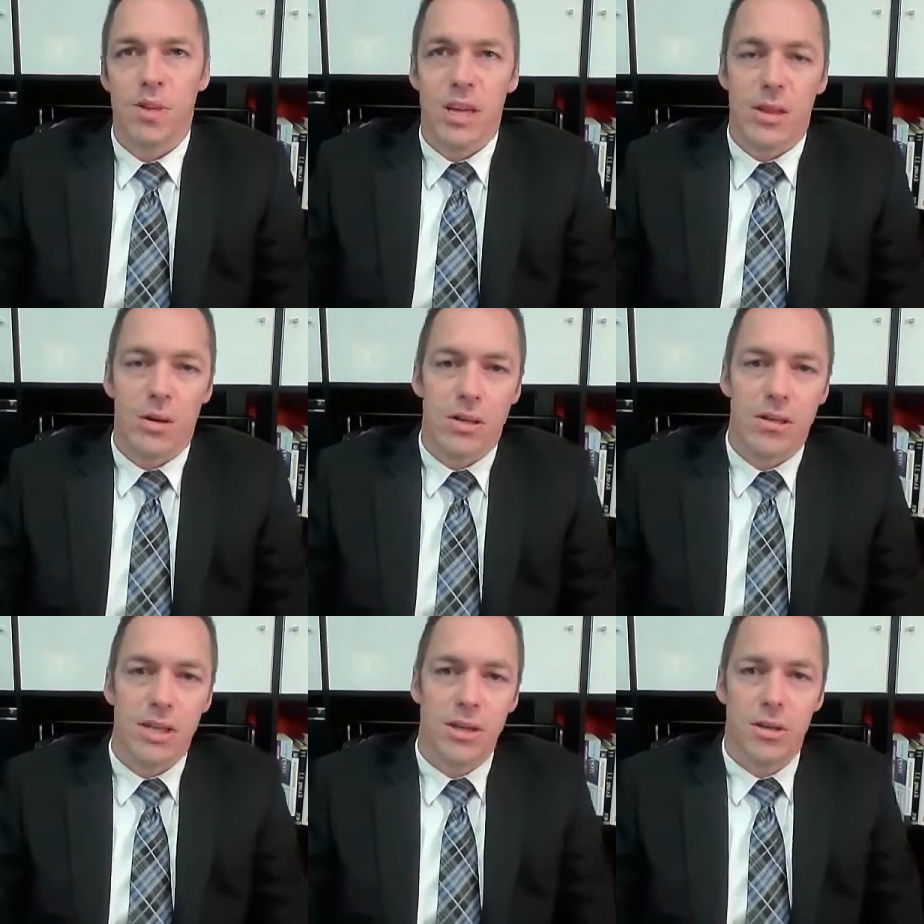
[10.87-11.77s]
either a
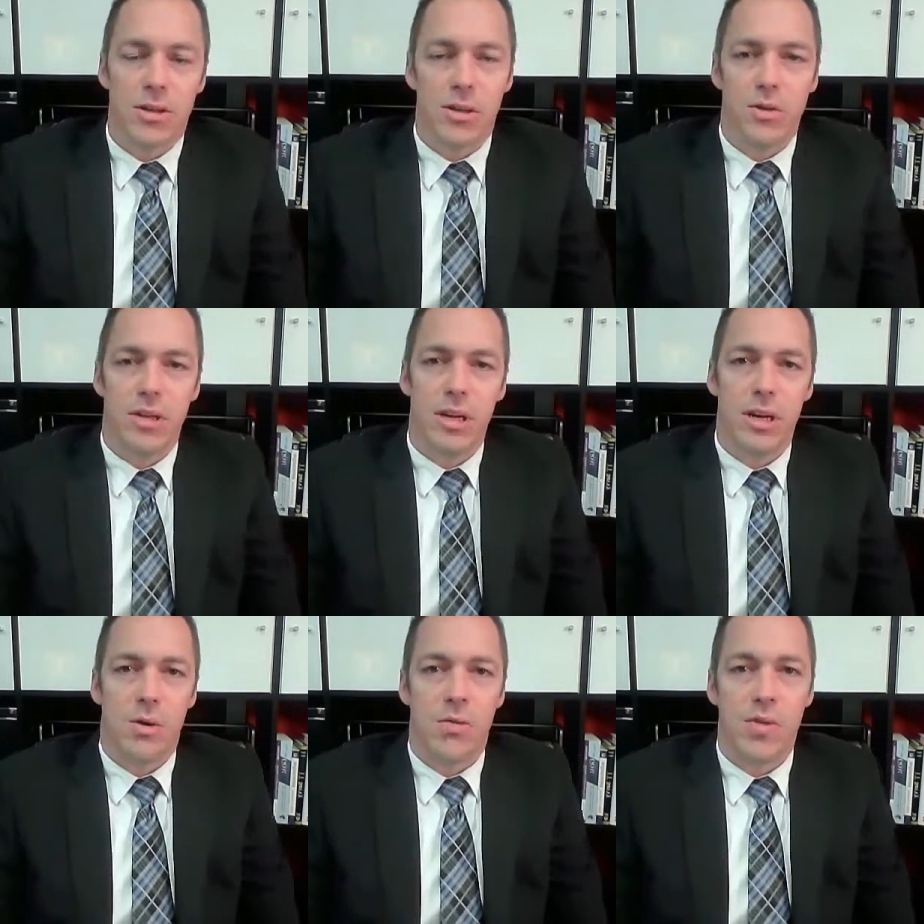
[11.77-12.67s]
senior
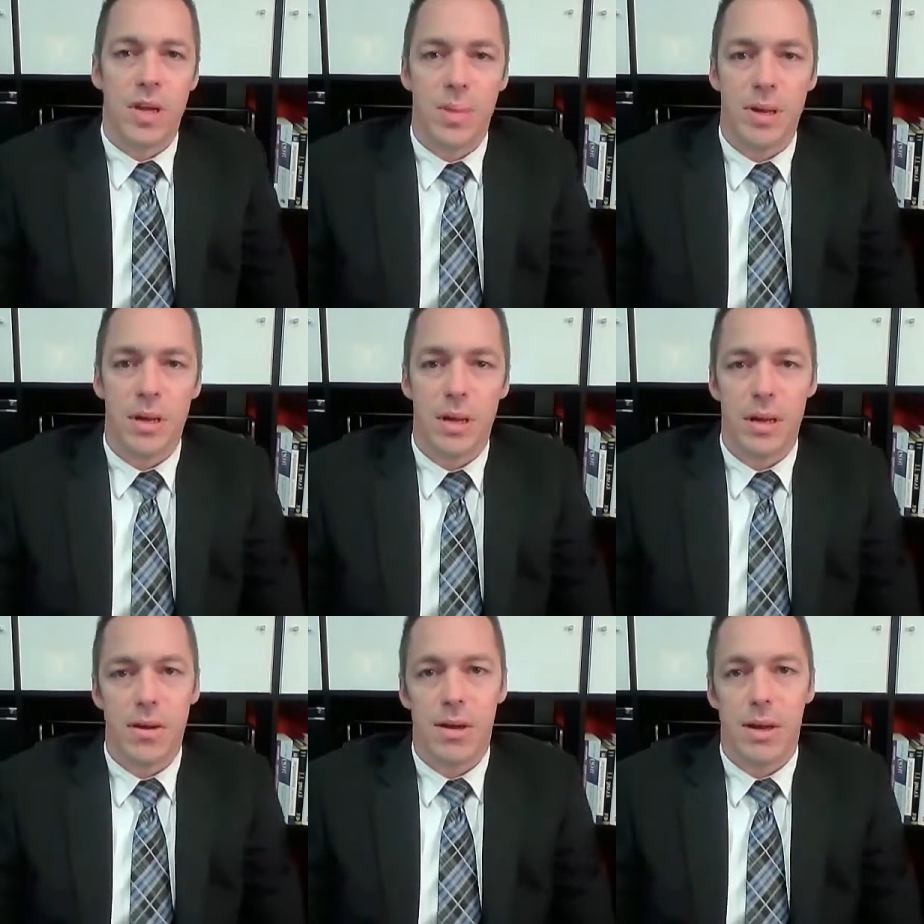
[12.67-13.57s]
associate or a
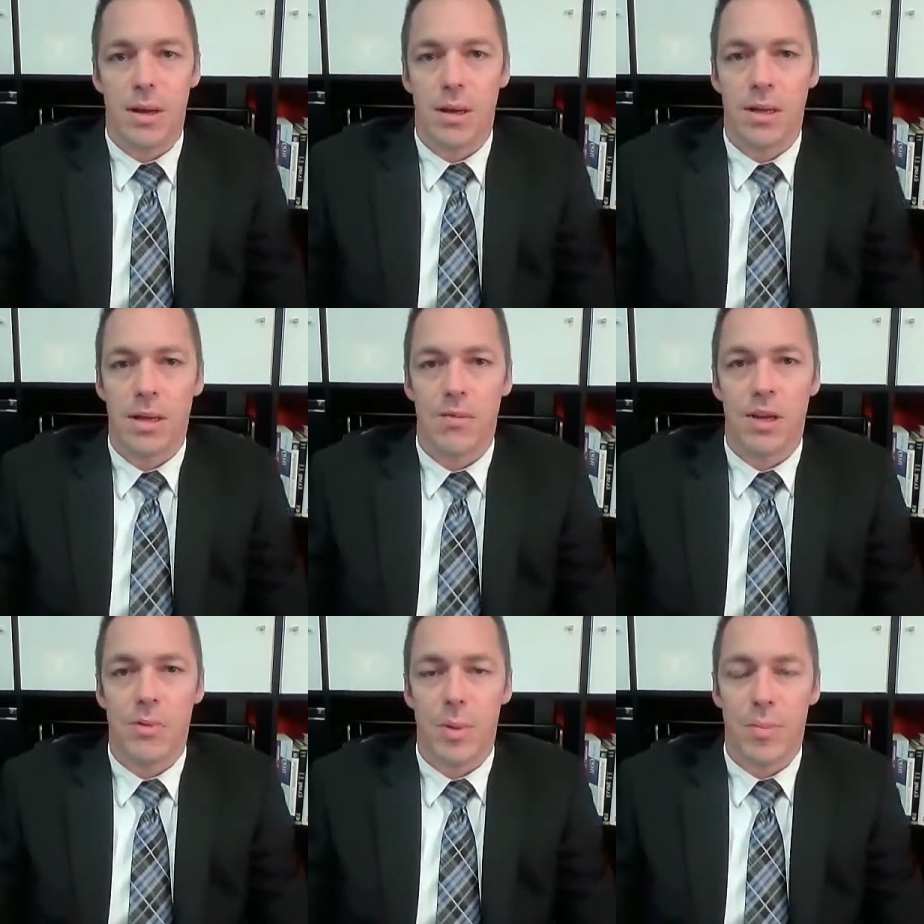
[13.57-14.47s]
VP
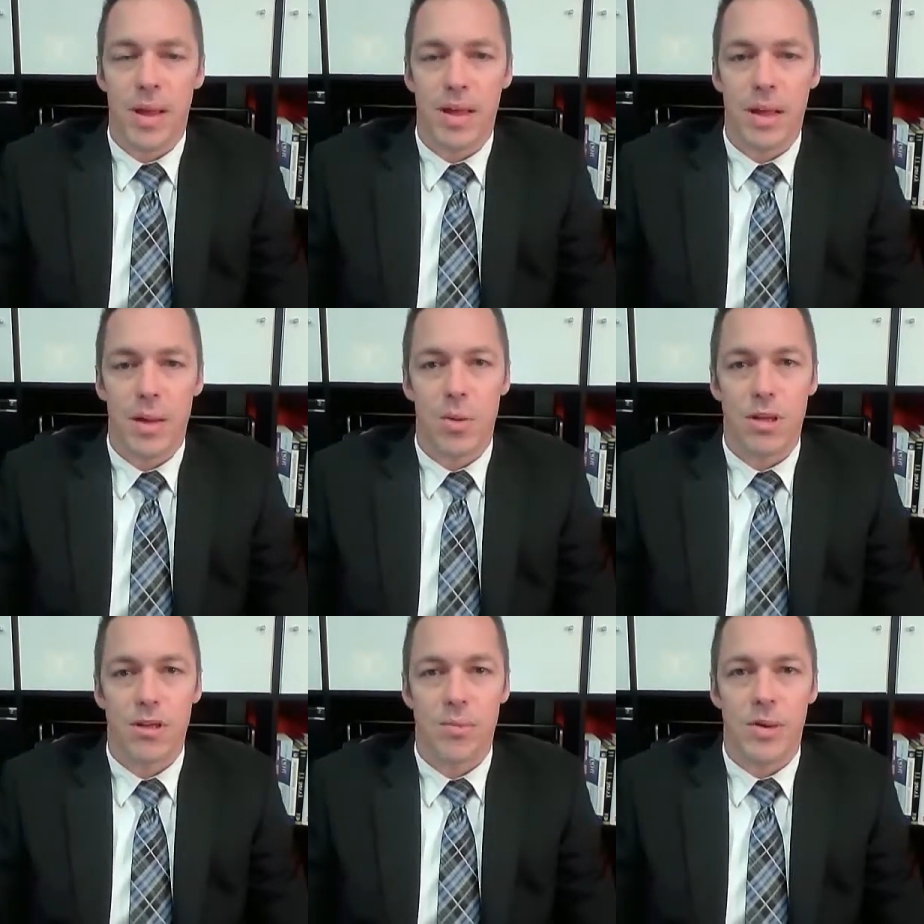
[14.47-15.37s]
investment banking
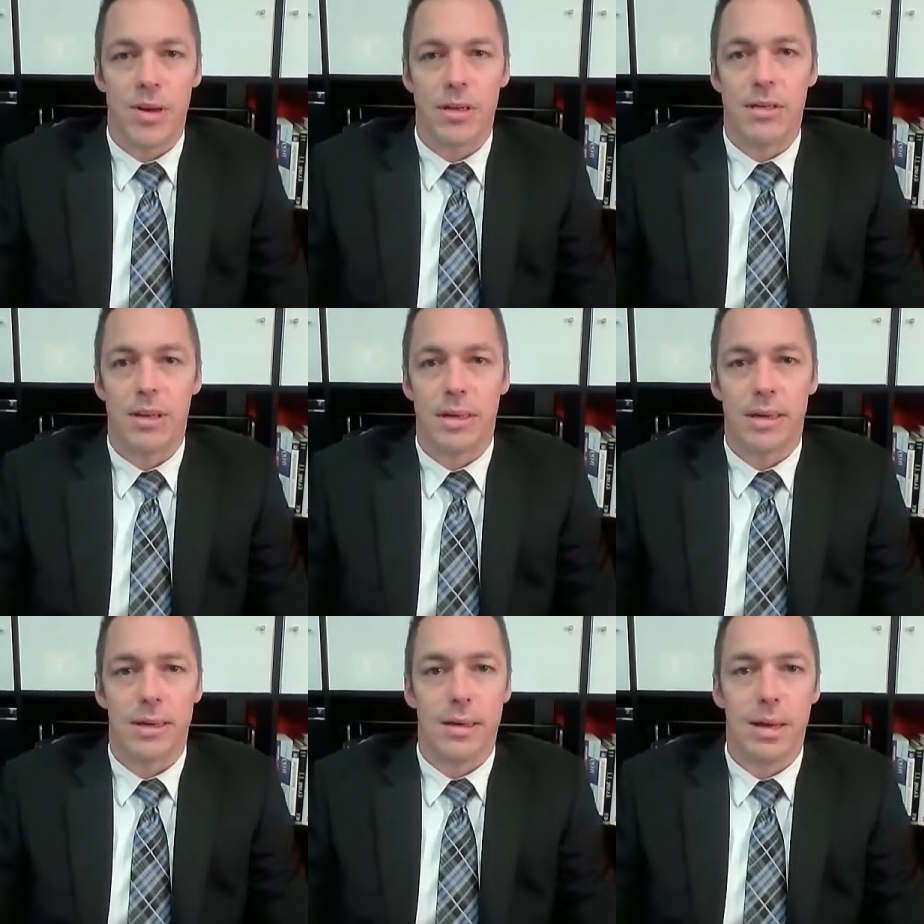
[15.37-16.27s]
with experience
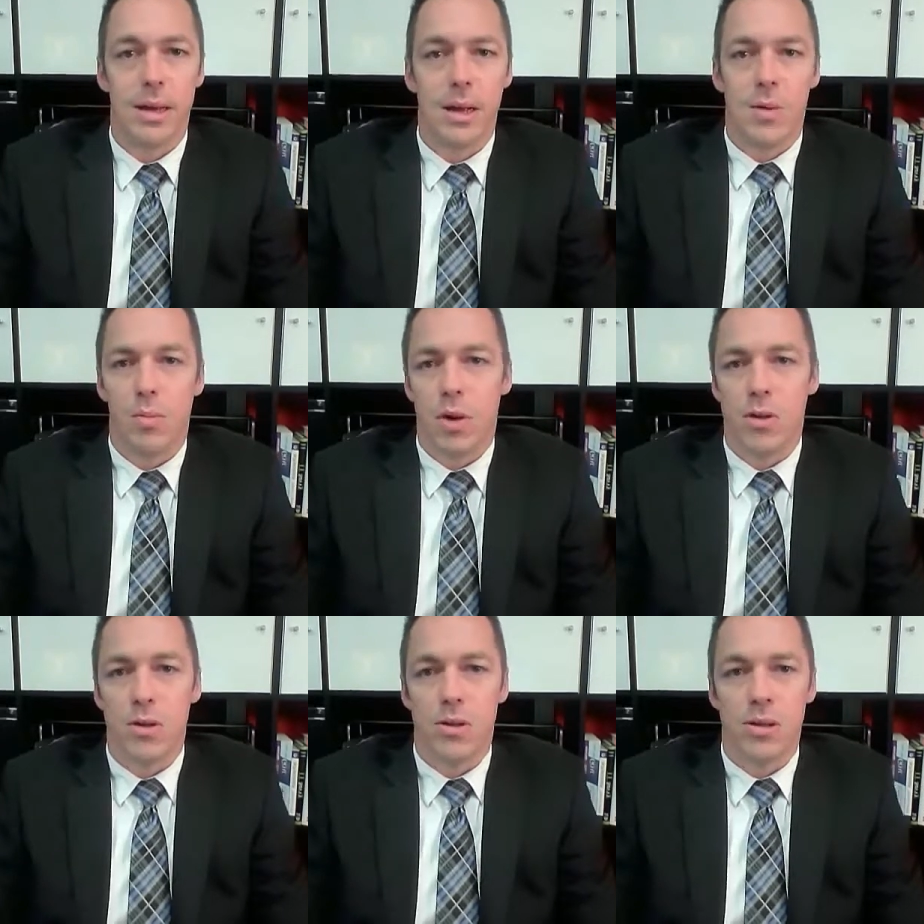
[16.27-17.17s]
in
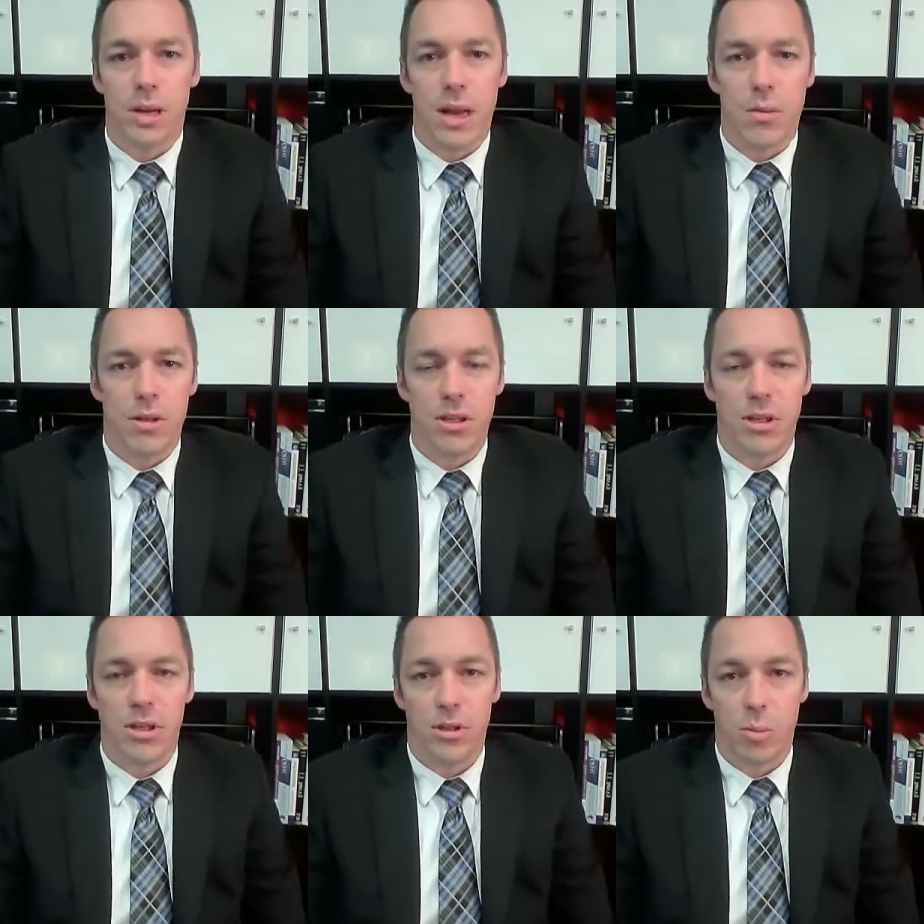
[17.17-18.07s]
mergers and
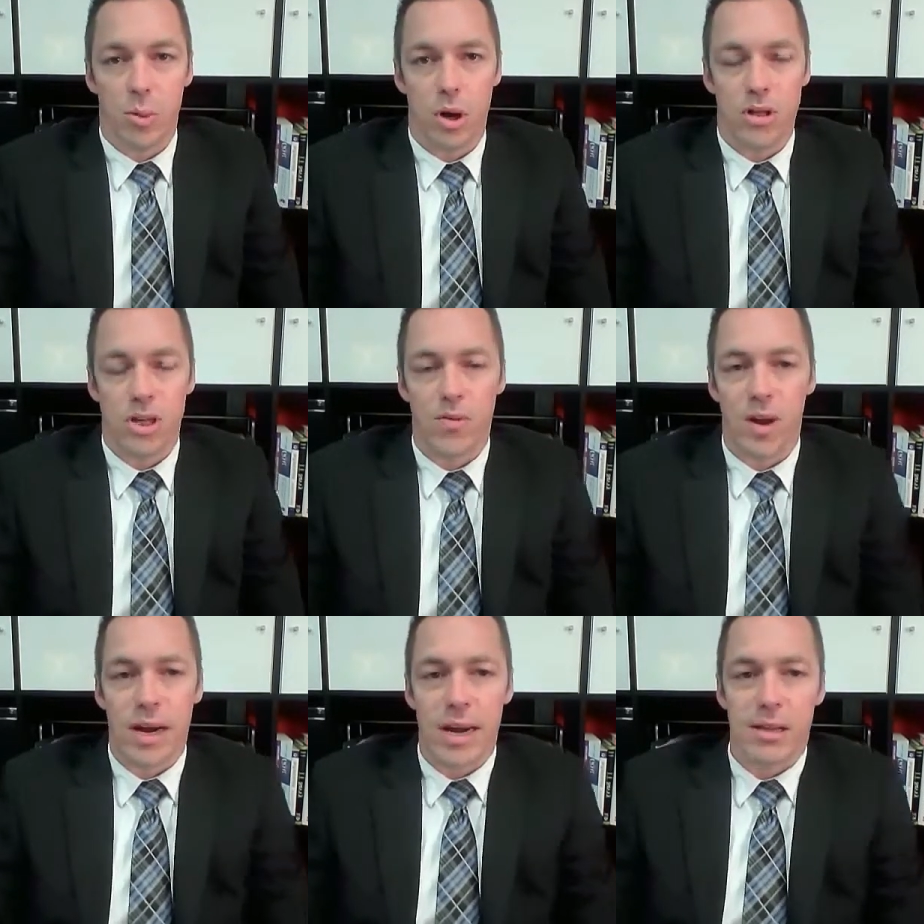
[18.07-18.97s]
acquisitions or project
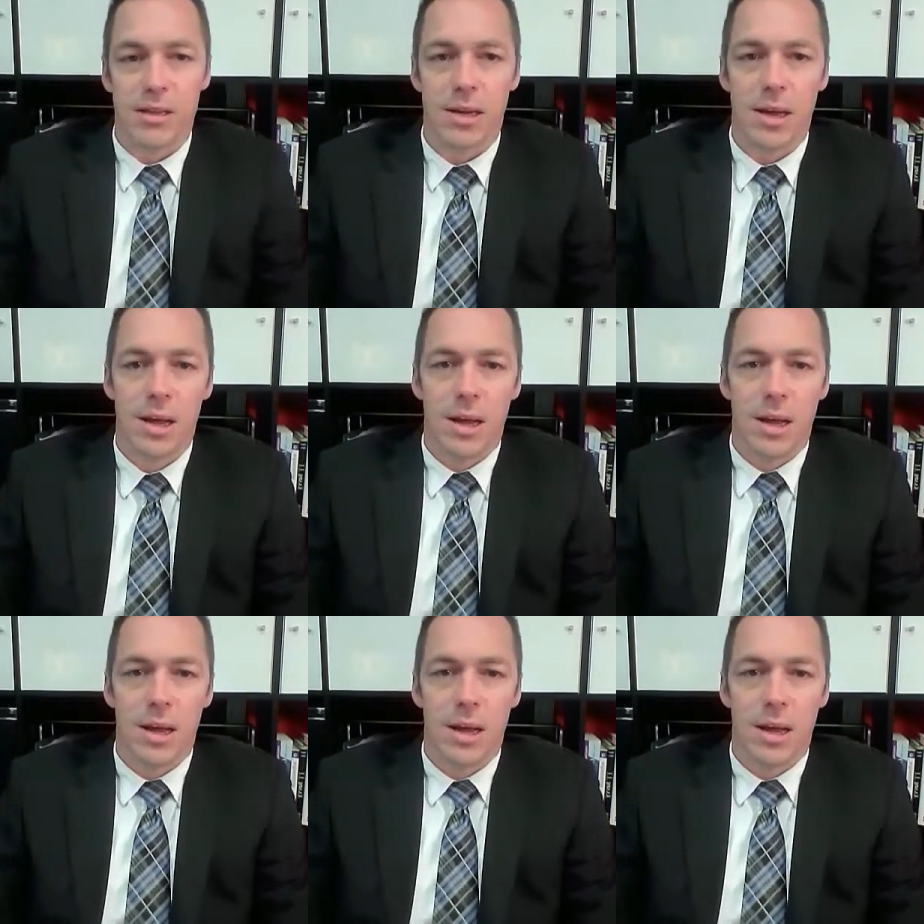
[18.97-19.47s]
finance